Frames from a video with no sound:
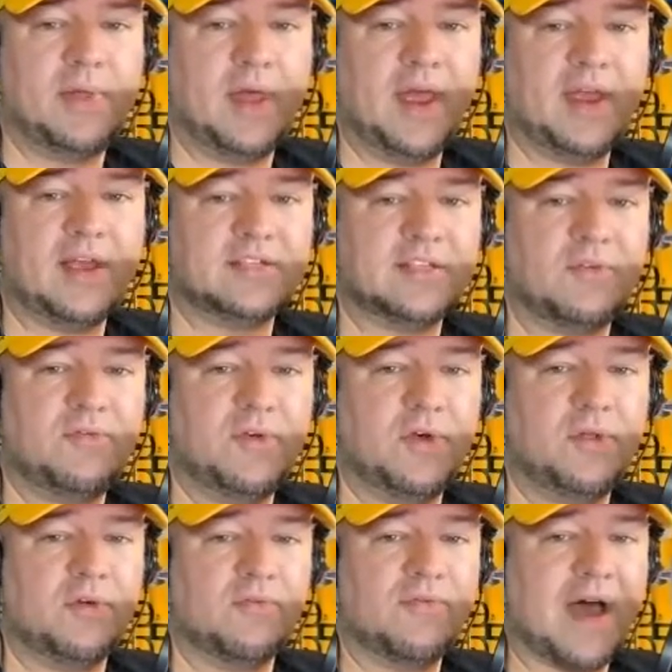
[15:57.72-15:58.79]
playing because they
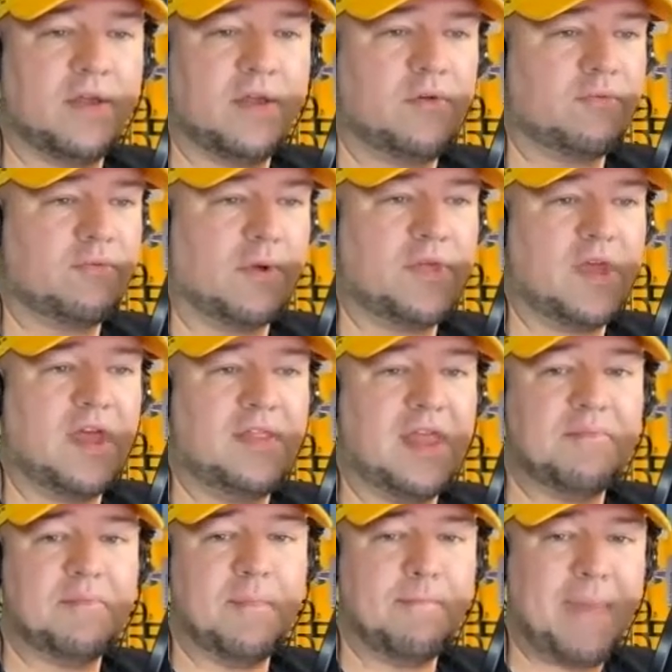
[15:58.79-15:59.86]
feel their value is worth it and
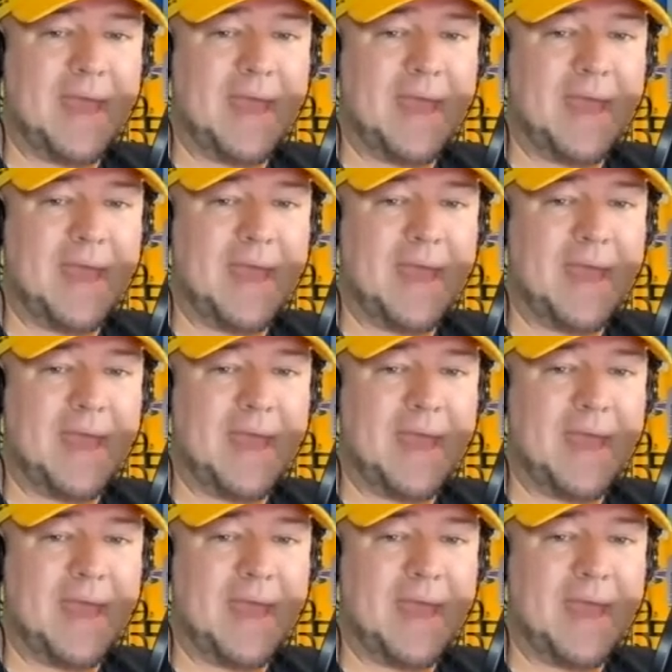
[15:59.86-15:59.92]
they've been